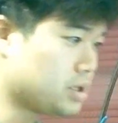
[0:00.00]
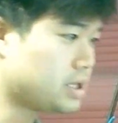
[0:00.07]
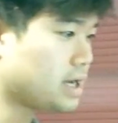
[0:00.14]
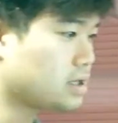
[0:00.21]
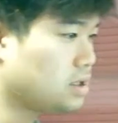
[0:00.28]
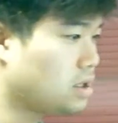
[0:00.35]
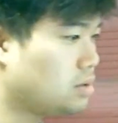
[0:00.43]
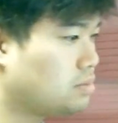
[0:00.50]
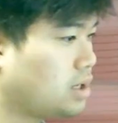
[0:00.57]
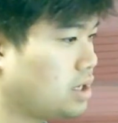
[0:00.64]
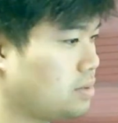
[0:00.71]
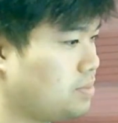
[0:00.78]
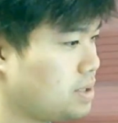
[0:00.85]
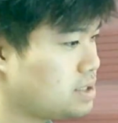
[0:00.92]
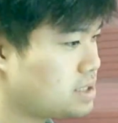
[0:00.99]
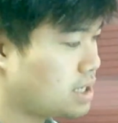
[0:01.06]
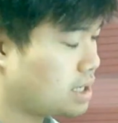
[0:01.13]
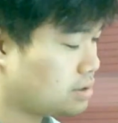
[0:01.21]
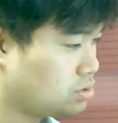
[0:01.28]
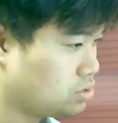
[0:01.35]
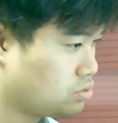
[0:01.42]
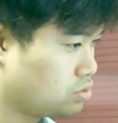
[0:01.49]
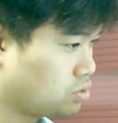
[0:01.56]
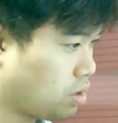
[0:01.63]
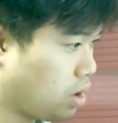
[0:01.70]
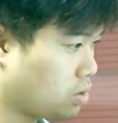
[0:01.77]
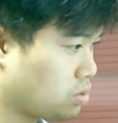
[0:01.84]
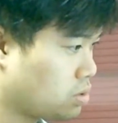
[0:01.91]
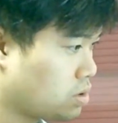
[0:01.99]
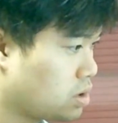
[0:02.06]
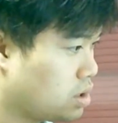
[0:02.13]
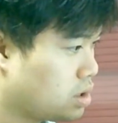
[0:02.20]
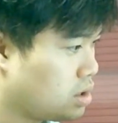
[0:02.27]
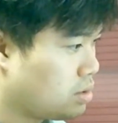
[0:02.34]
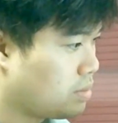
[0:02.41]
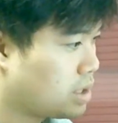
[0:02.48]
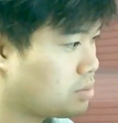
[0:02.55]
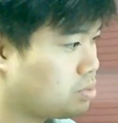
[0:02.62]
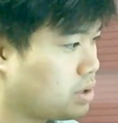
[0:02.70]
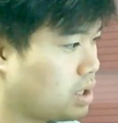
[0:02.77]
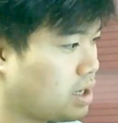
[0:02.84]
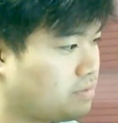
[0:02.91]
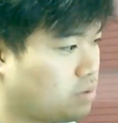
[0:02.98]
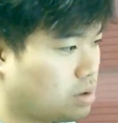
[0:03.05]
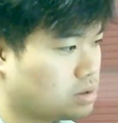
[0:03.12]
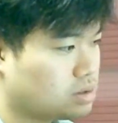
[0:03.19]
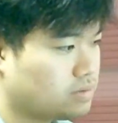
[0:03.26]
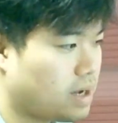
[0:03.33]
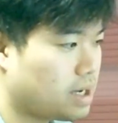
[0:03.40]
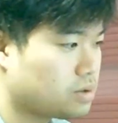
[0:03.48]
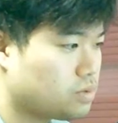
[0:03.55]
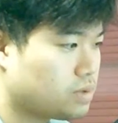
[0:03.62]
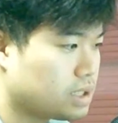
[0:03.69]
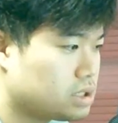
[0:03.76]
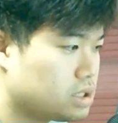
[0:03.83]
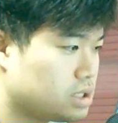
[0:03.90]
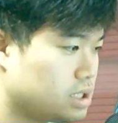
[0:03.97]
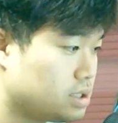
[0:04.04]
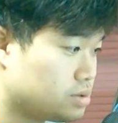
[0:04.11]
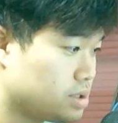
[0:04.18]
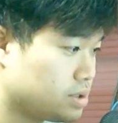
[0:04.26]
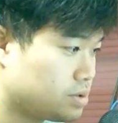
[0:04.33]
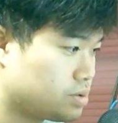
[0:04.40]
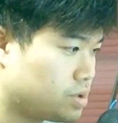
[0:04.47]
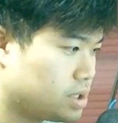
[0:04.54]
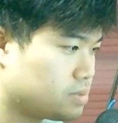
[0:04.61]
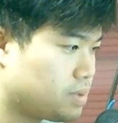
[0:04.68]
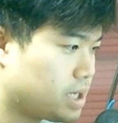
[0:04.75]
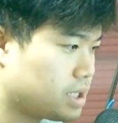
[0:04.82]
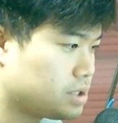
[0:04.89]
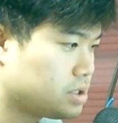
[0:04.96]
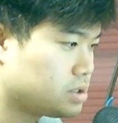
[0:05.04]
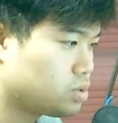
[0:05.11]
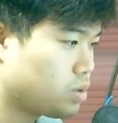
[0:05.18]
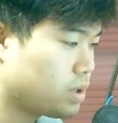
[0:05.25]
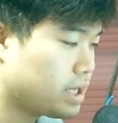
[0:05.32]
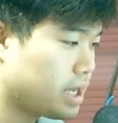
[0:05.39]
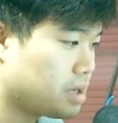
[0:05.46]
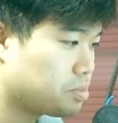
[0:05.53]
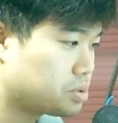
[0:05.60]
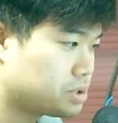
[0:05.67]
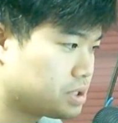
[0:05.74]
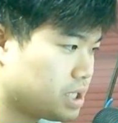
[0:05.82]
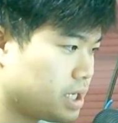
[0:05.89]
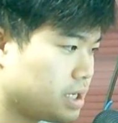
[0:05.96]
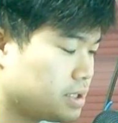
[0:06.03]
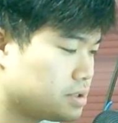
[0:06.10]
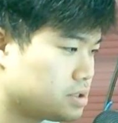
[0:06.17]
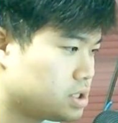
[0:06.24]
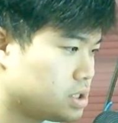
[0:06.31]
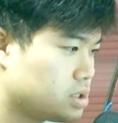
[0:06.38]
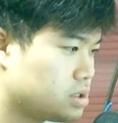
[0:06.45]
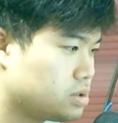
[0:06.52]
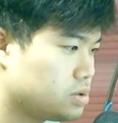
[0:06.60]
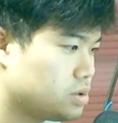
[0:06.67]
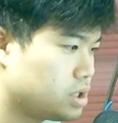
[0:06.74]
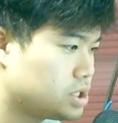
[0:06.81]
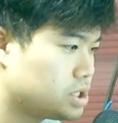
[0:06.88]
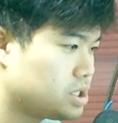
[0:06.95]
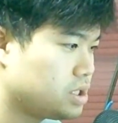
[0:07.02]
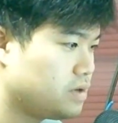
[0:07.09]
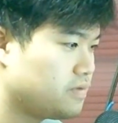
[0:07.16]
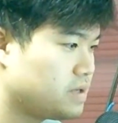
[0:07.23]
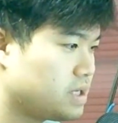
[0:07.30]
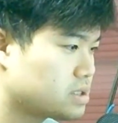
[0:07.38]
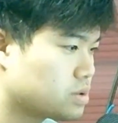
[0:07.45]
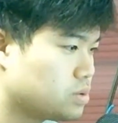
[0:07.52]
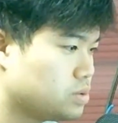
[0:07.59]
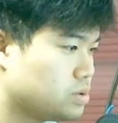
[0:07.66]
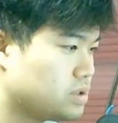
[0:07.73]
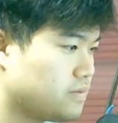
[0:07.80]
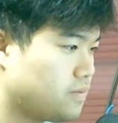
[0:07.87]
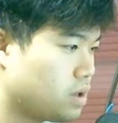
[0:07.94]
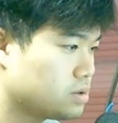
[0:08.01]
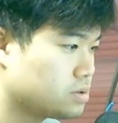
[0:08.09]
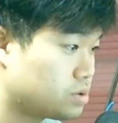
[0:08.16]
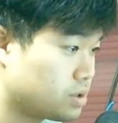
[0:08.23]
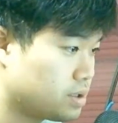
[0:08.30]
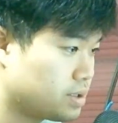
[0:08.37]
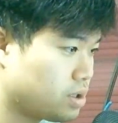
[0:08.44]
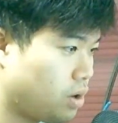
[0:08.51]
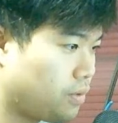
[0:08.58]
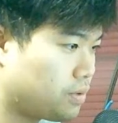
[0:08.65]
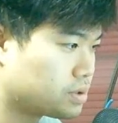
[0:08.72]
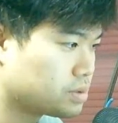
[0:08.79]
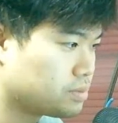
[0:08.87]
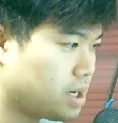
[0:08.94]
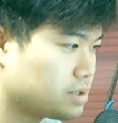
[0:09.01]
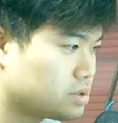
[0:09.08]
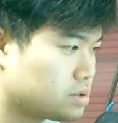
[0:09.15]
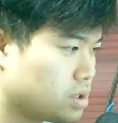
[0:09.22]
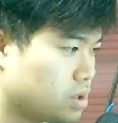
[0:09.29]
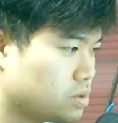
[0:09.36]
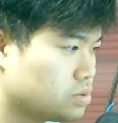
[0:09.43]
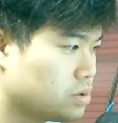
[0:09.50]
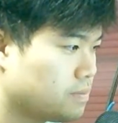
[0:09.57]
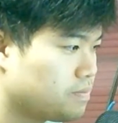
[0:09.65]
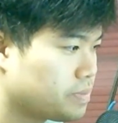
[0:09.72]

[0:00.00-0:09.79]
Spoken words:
that club might be set to grow. Meta Platforms' valuation needs to increase by just 28% to achieve the exclusive $1 trillion milestone.